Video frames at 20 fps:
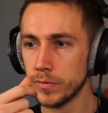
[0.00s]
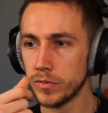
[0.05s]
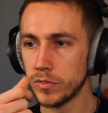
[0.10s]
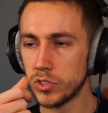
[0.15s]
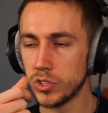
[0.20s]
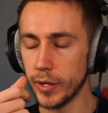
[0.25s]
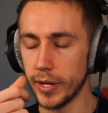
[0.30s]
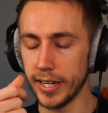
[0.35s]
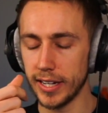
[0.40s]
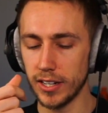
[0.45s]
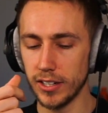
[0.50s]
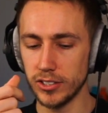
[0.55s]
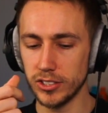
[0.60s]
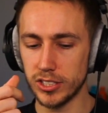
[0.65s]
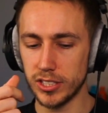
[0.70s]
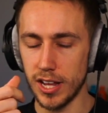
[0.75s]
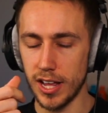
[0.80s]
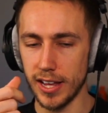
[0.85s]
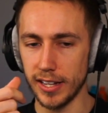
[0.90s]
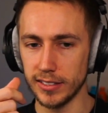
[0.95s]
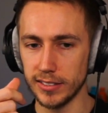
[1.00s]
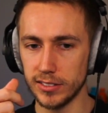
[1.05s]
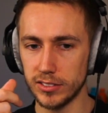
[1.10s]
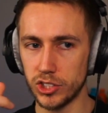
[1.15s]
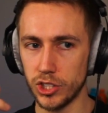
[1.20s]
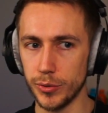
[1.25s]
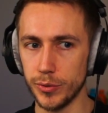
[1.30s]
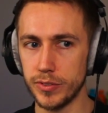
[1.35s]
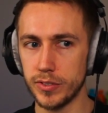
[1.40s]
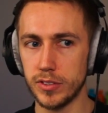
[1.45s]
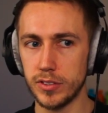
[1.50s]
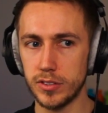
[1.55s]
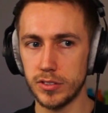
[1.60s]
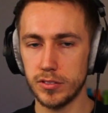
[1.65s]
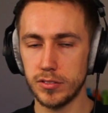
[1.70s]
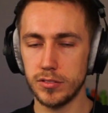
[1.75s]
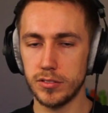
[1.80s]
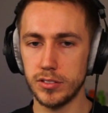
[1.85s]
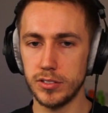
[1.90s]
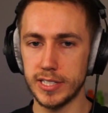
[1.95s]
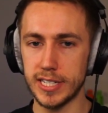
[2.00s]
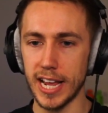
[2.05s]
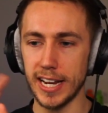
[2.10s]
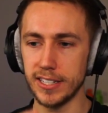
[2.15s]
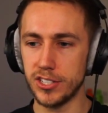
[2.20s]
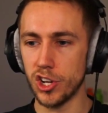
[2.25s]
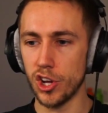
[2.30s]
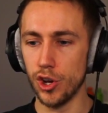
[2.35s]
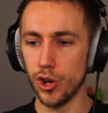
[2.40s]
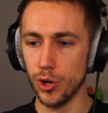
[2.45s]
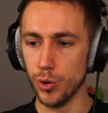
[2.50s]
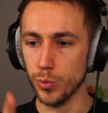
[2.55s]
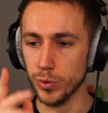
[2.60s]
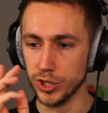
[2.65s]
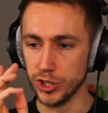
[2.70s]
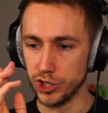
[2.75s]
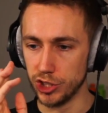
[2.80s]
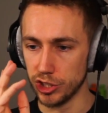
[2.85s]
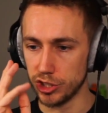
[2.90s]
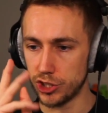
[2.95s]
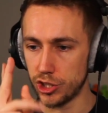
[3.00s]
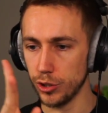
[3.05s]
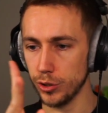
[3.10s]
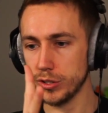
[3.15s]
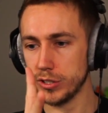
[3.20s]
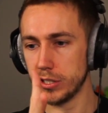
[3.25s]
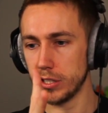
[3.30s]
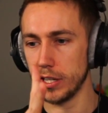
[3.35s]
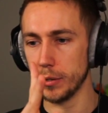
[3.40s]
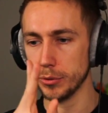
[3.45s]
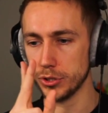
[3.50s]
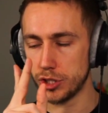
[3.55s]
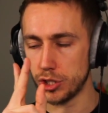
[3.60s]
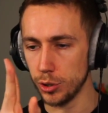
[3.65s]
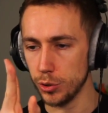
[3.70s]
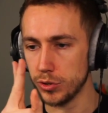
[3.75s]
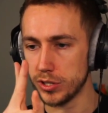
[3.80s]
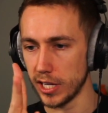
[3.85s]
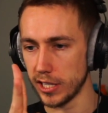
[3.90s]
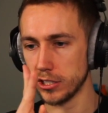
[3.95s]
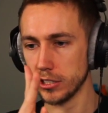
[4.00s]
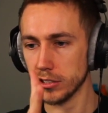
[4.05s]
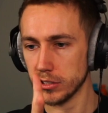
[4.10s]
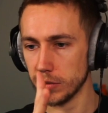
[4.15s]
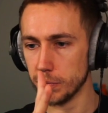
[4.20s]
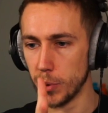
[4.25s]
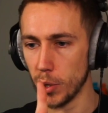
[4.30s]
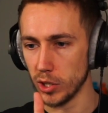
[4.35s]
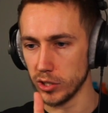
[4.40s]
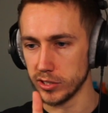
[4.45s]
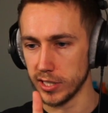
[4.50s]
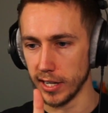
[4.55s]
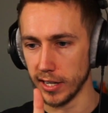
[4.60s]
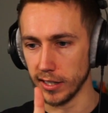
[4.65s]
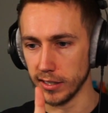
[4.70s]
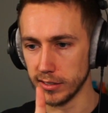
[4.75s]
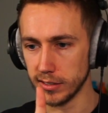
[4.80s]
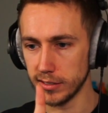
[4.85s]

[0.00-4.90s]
So he goes like so. Day two was just two. It was two sessions of boxing.